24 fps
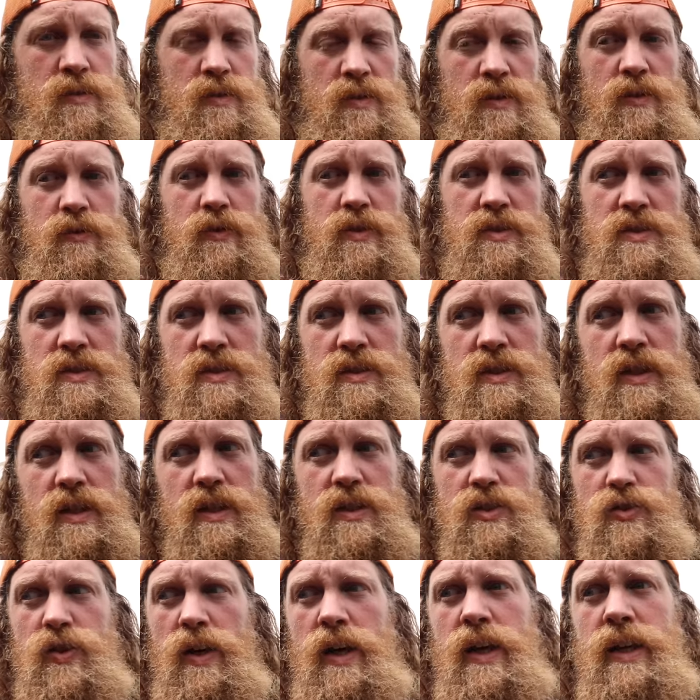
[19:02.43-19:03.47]
And Chris is
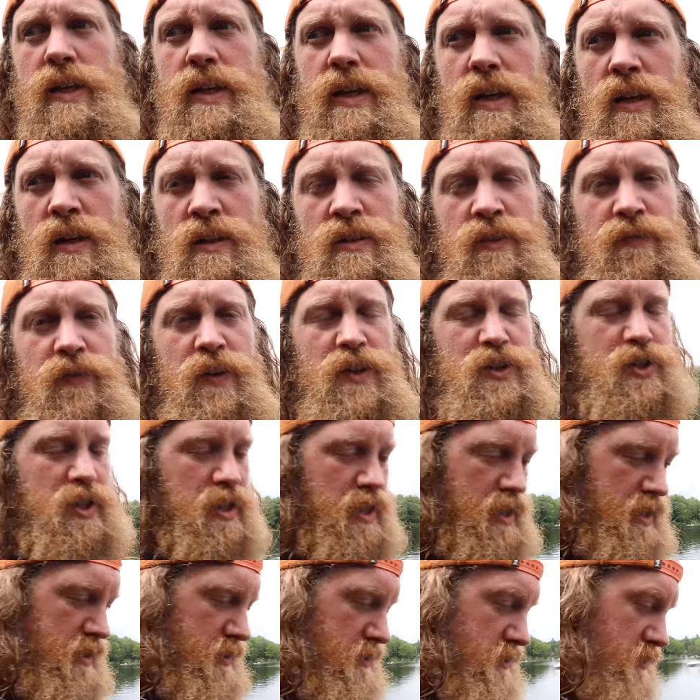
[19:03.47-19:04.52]
gonna try and get on the fish
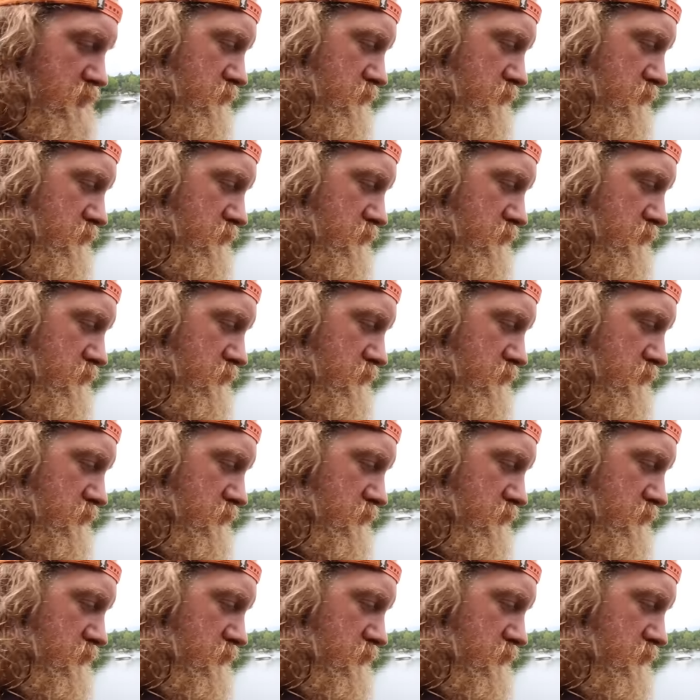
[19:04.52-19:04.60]
again.